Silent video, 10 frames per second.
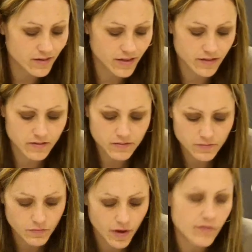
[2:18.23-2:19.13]
like
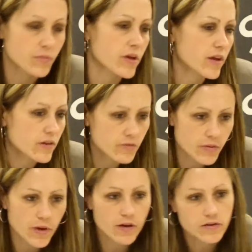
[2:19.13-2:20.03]
Raven and Michaela
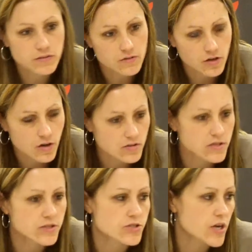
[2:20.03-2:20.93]
rebound, and our
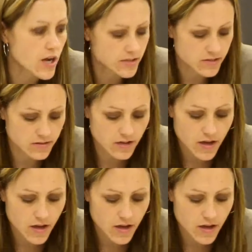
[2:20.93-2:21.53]
guards hit shots, and